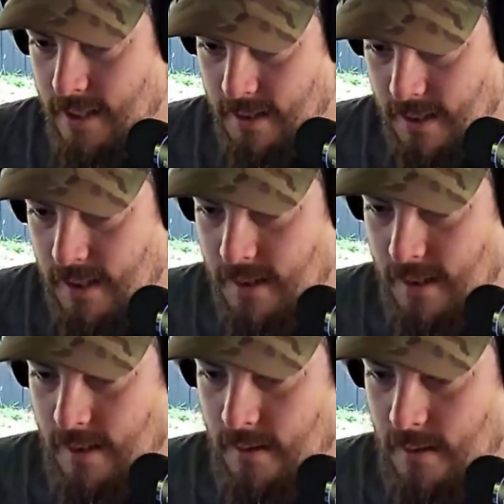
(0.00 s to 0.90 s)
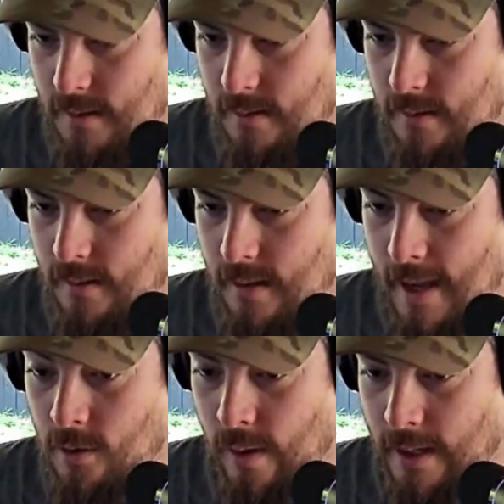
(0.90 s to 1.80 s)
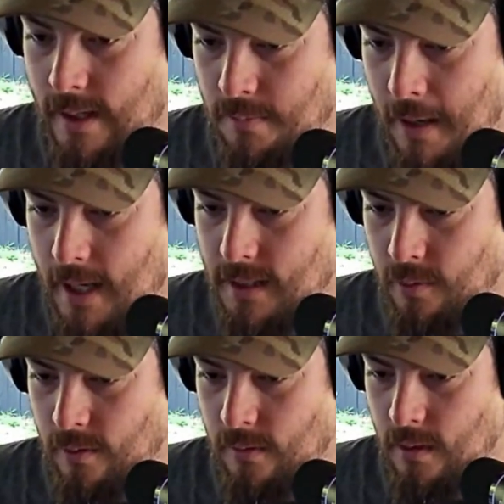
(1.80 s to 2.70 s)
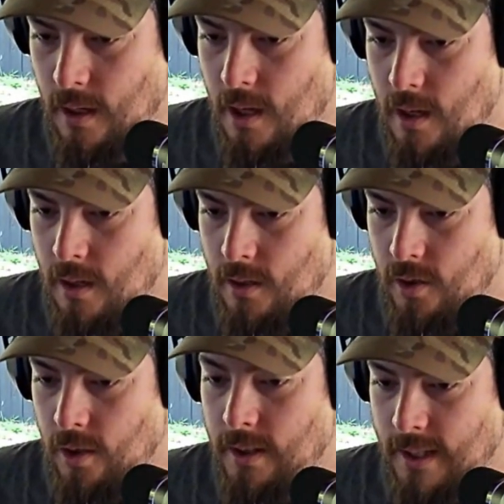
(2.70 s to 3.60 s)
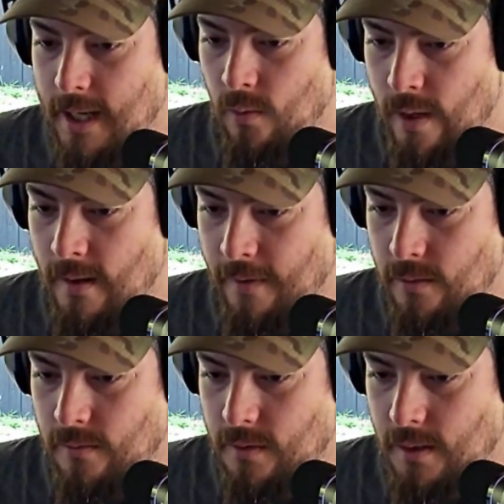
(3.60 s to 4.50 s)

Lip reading: these citizens as quickly as possible so that they can win the votes.